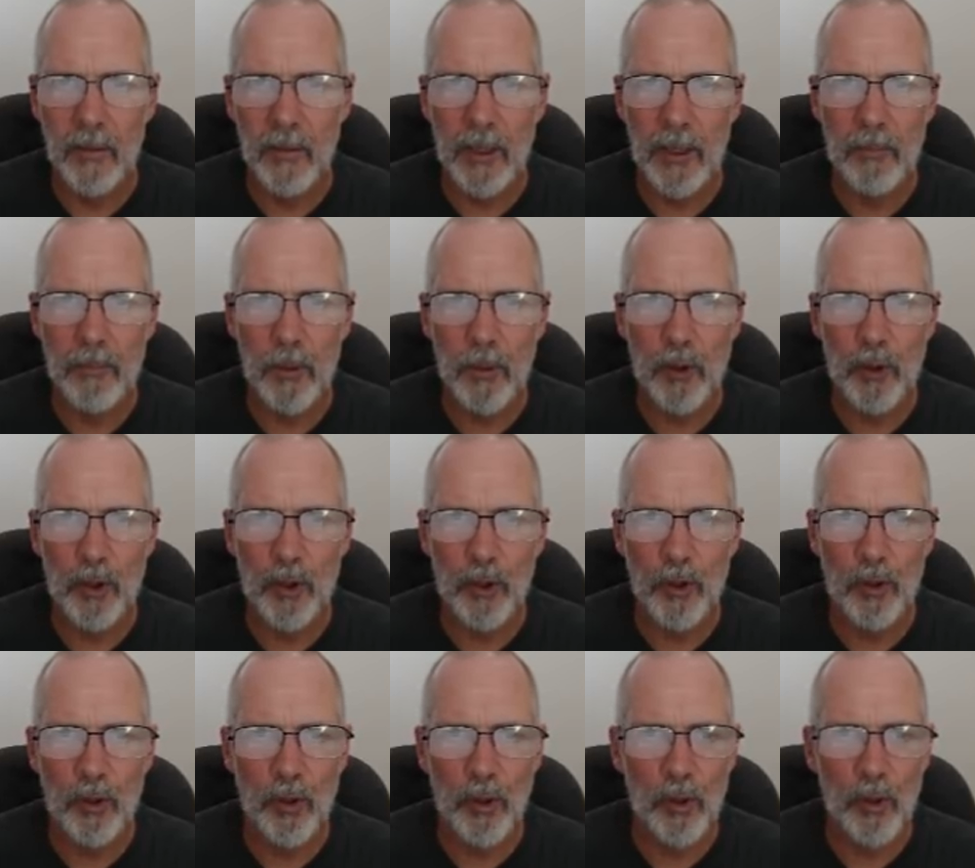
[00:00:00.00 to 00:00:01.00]
People
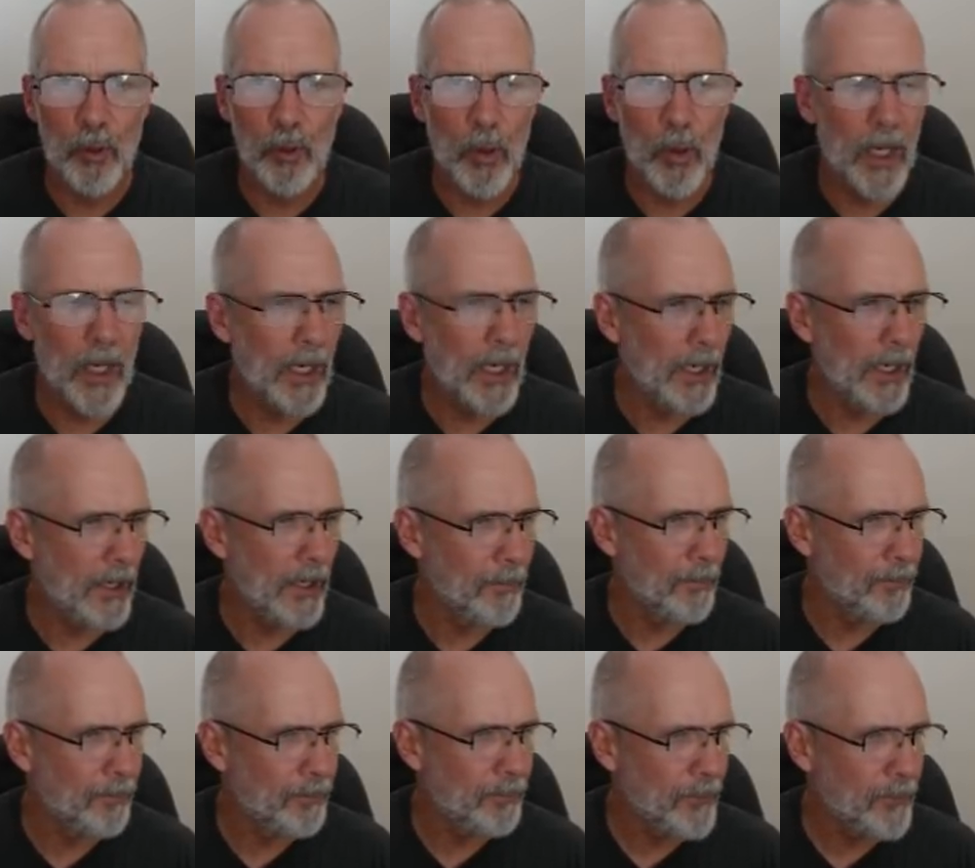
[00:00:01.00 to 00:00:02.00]
should talk quietly.
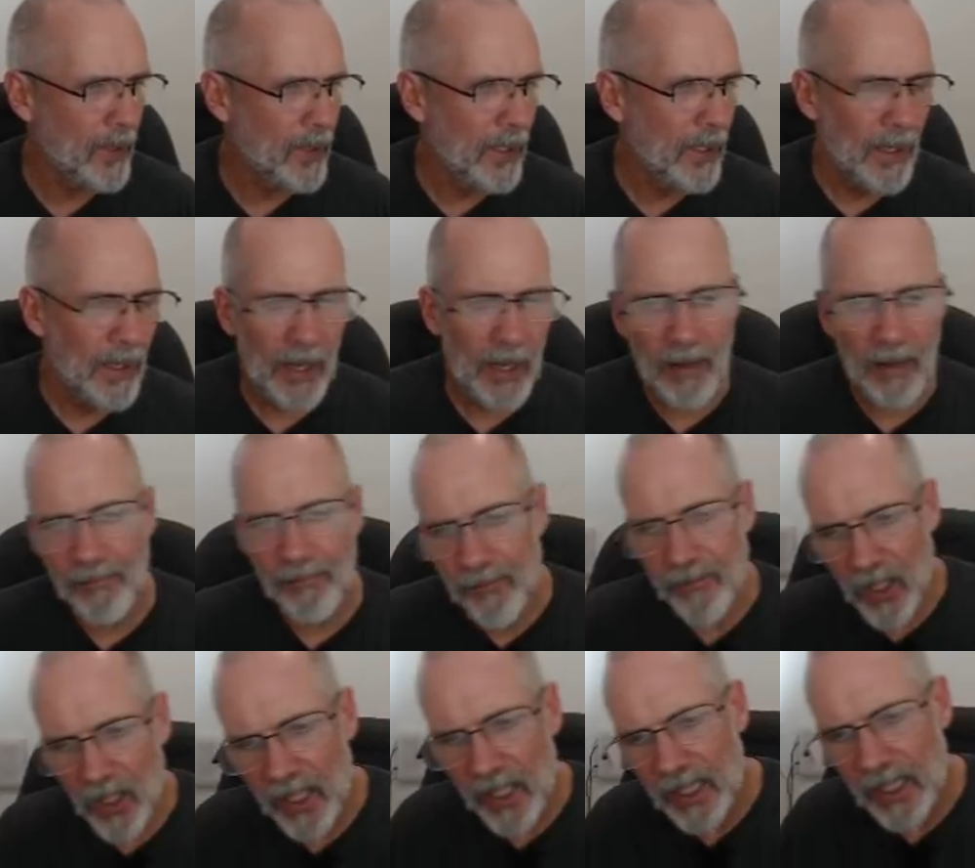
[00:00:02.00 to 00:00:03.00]

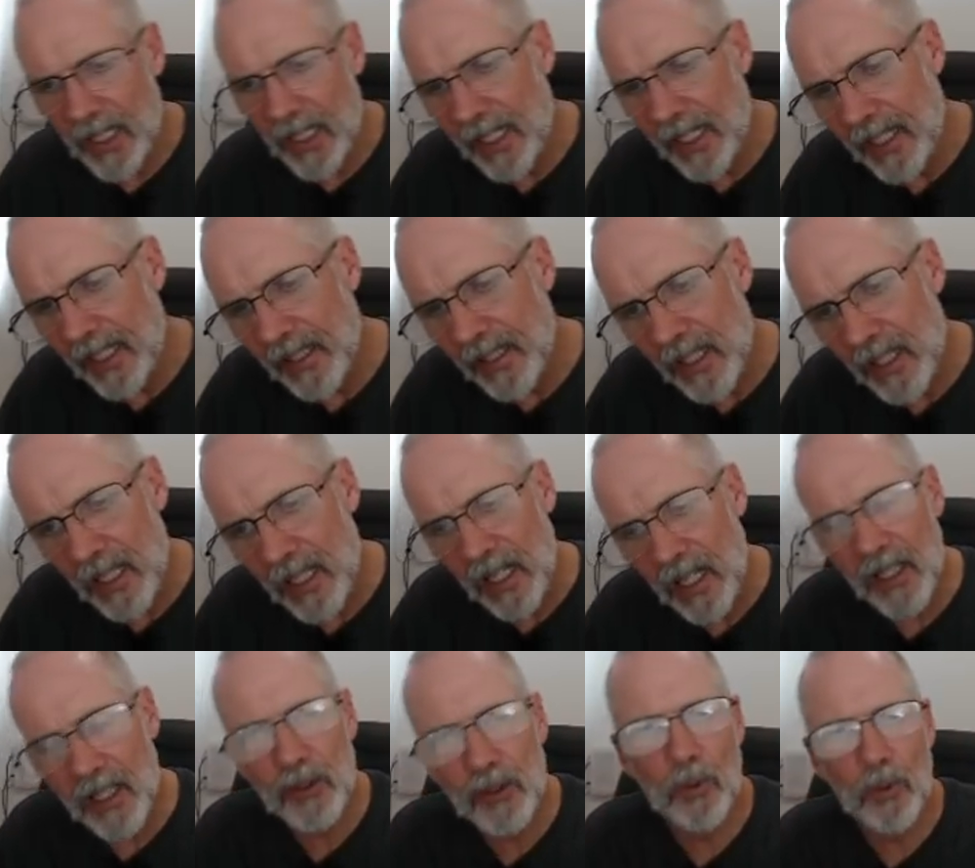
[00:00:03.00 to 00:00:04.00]
And finally, the
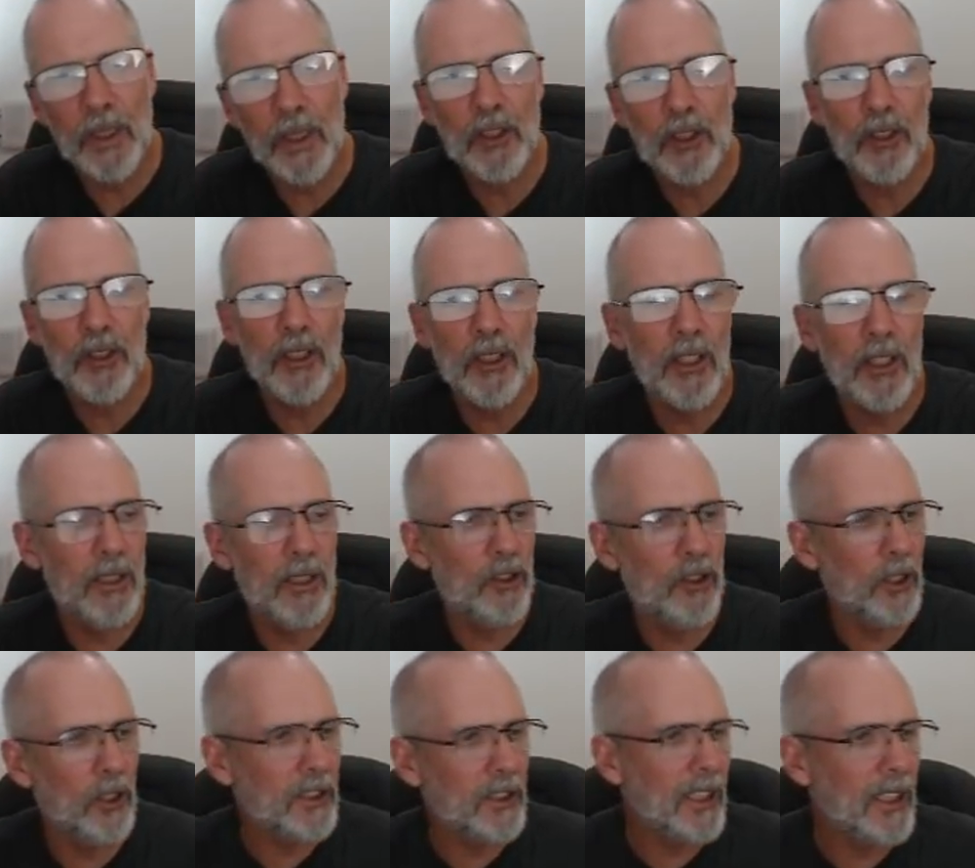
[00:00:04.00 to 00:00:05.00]
last question,
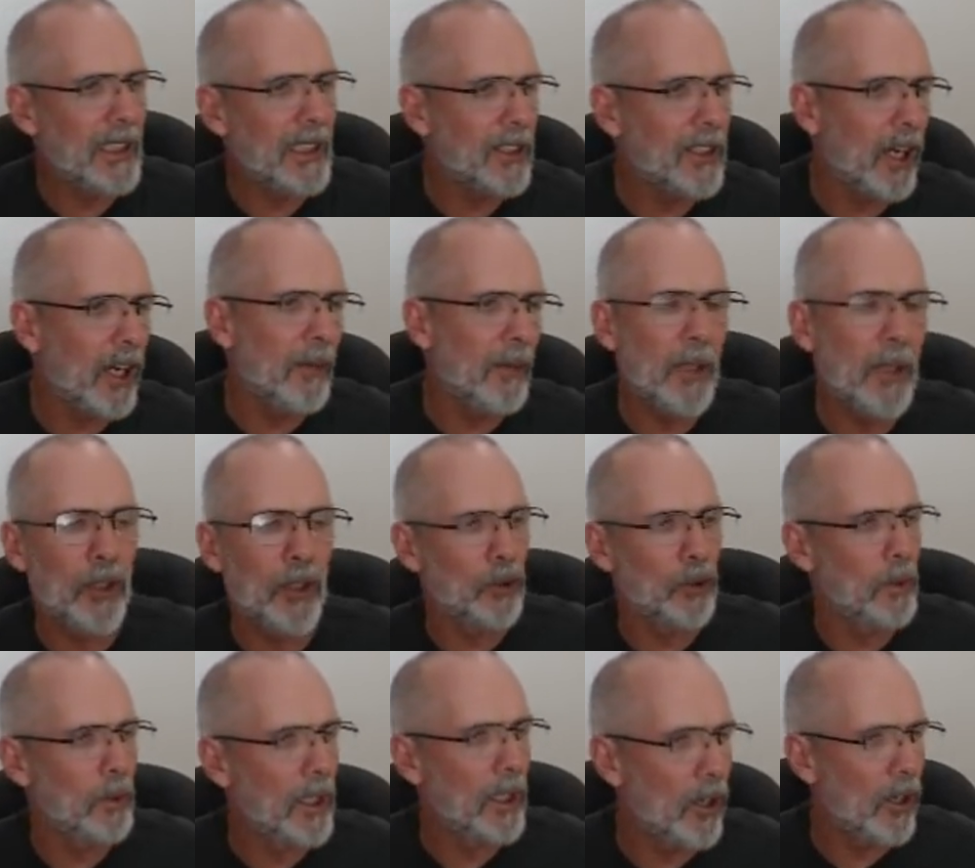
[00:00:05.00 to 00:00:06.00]
and just in time
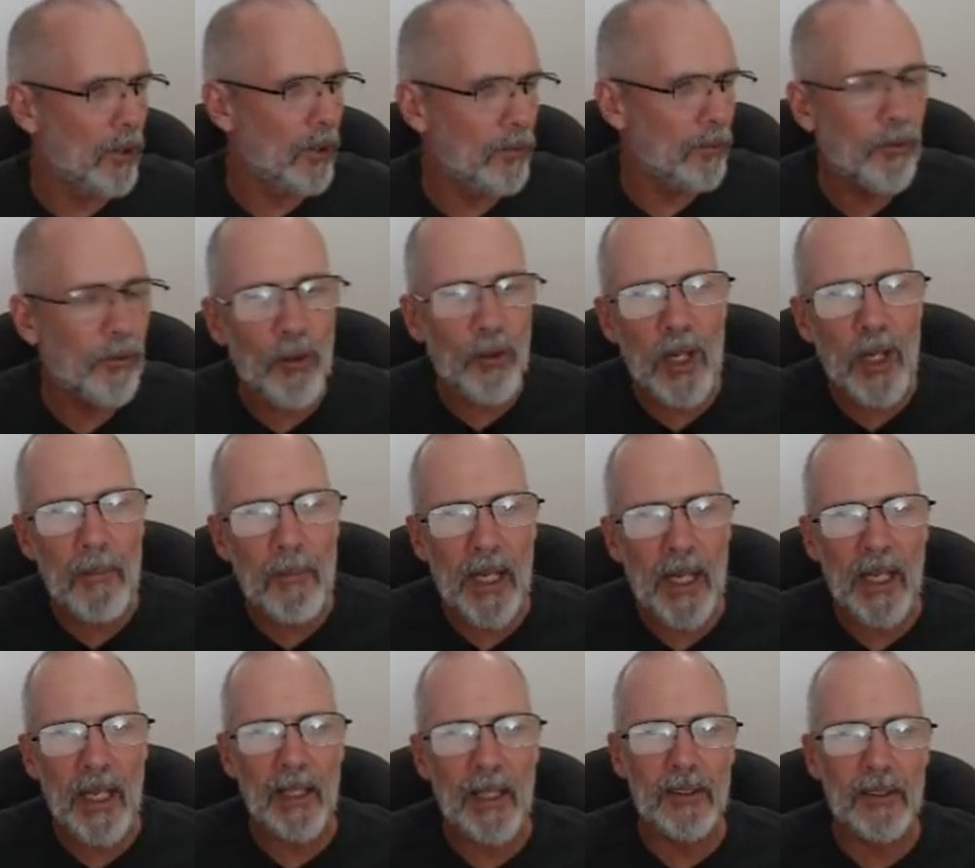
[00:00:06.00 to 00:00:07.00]
because we got 3
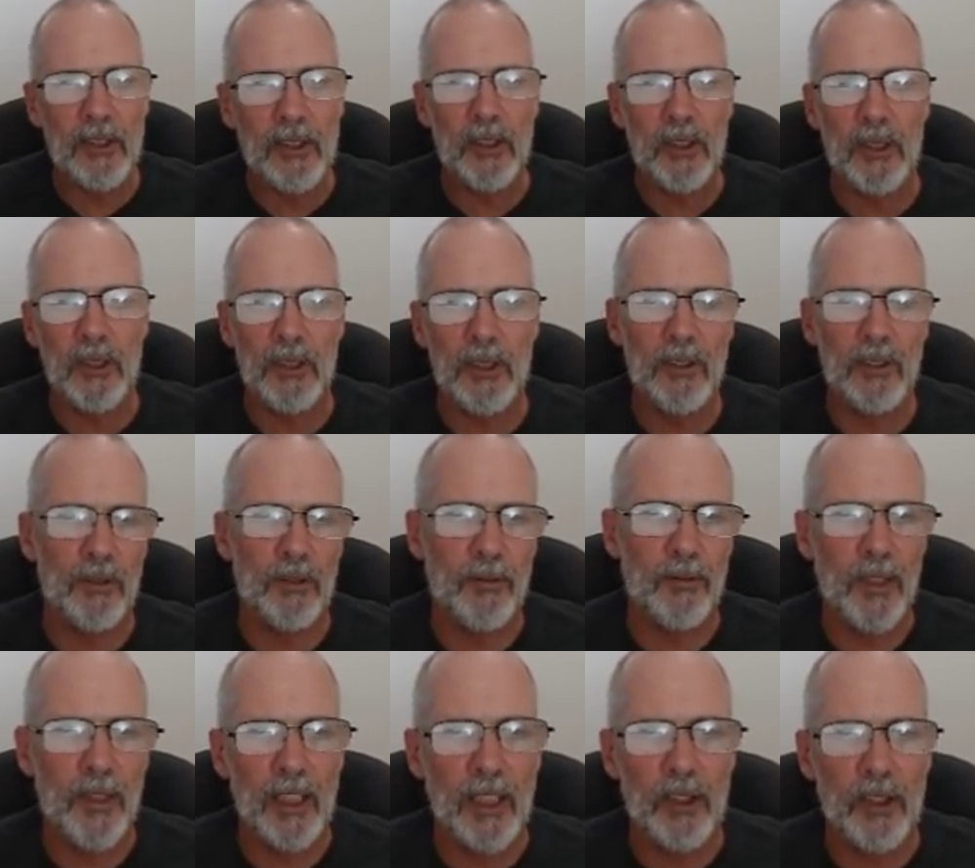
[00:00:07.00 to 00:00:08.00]
minutes to
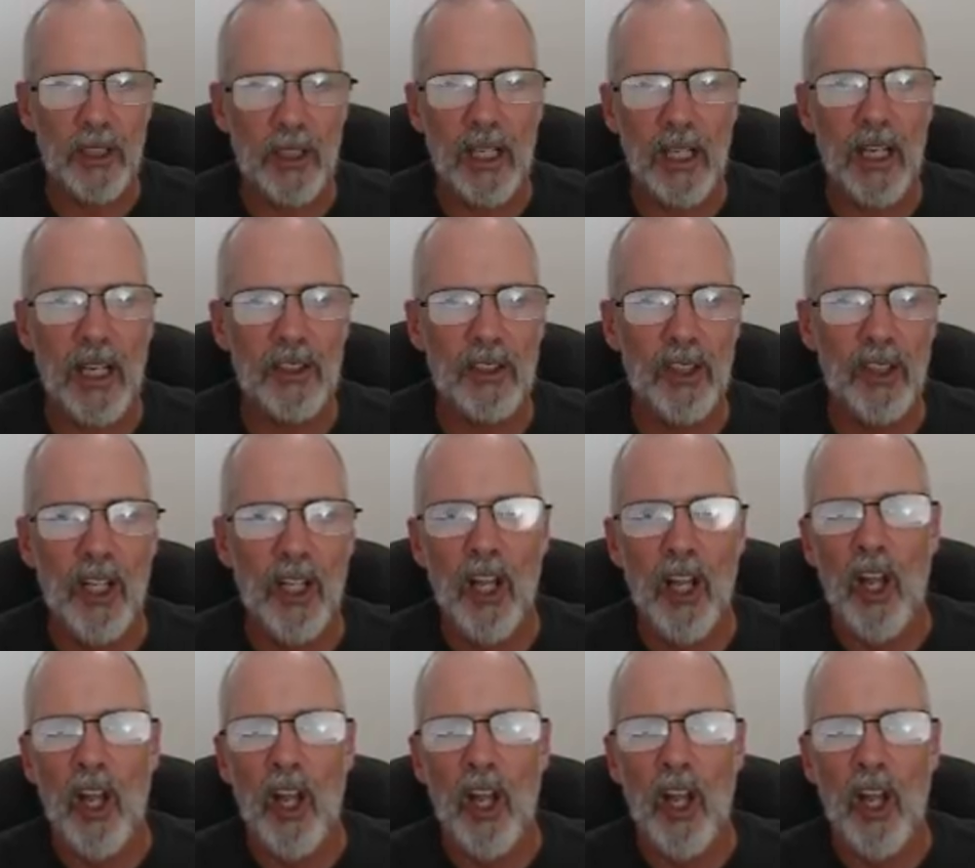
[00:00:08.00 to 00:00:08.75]
finish the class.